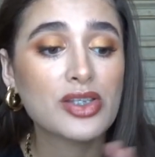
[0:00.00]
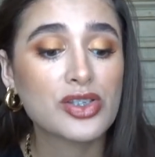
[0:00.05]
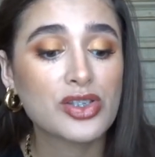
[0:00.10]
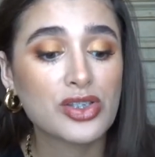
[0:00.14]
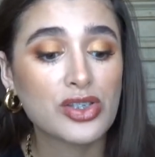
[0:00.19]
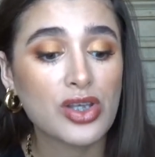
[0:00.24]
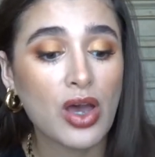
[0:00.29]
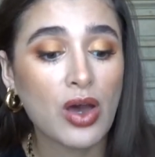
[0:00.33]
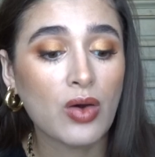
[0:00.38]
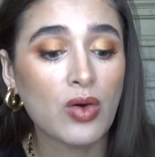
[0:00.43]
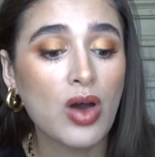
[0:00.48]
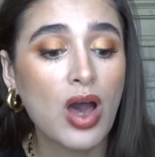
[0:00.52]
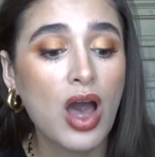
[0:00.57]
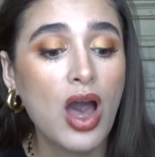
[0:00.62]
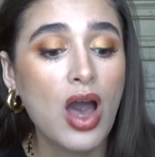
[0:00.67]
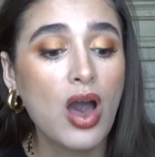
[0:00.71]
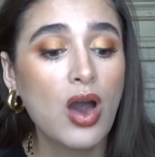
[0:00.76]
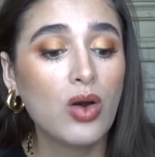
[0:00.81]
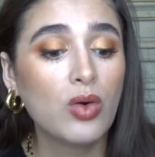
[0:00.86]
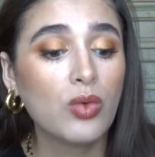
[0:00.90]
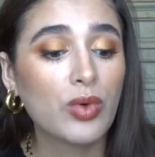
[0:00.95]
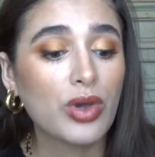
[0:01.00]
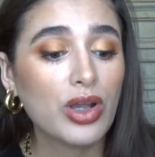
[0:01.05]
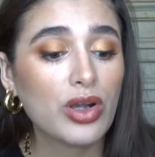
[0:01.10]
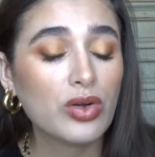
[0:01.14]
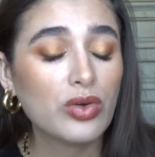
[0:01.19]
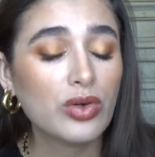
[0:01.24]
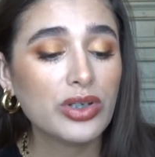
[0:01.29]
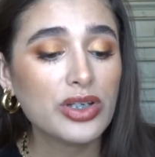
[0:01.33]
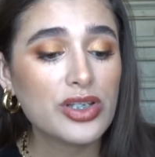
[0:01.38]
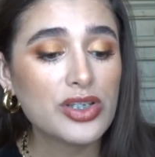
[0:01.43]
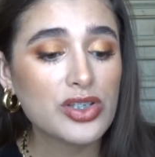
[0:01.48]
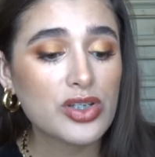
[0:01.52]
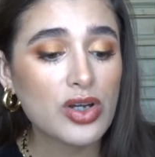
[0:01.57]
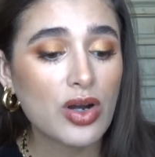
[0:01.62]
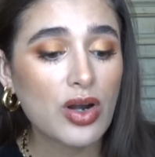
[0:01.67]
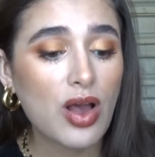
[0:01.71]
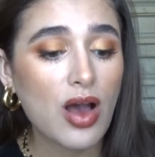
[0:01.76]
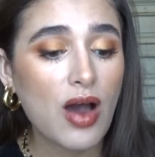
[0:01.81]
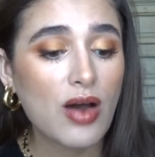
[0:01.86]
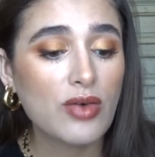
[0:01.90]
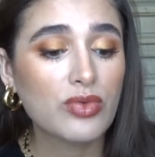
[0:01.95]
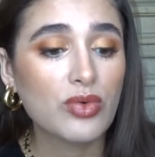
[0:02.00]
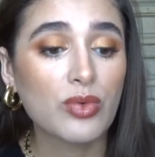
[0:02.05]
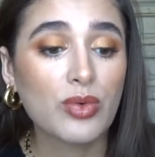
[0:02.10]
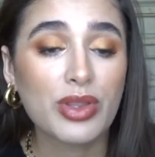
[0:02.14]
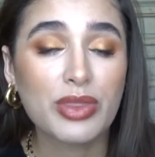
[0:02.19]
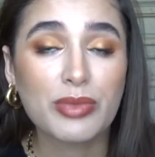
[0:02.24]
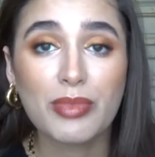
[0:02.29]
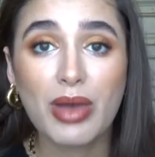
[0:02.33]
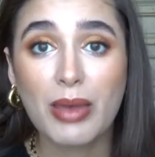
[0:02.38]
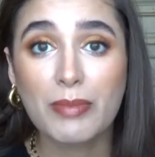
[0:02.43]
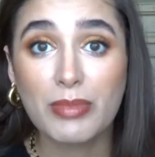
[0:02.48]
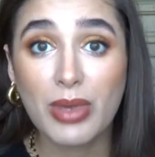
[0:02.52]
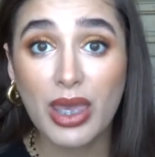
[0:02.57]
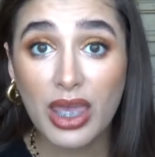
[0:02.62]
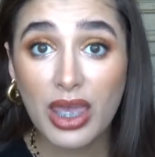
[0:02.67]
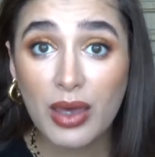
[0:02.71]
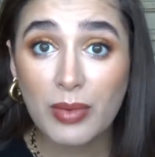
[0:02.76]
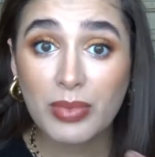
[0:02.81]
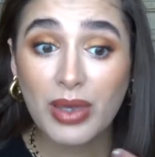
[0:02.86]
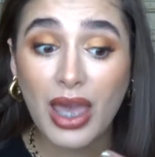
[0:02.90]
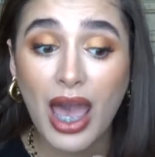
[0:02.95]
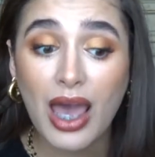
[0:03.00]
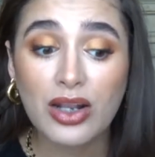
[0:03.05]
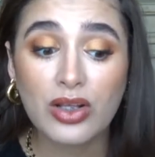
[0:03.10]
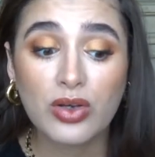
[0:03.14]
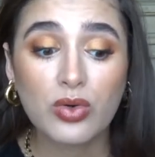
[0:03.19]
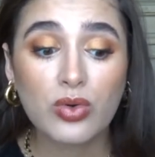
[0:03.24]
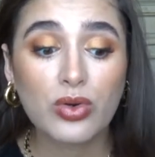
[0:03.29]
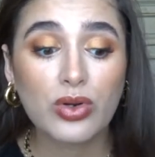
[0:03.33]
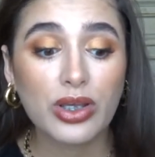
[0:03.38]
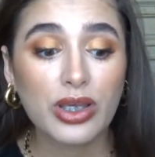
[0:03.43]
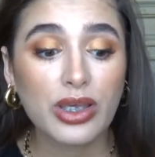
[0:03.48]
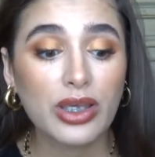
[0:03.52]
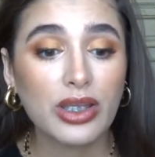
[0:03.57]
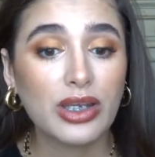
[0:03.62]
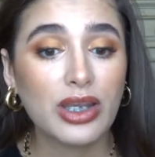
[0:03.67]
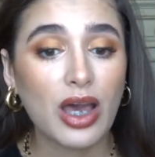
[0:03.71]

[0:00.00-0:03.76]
So we are going to start off with my makeup category.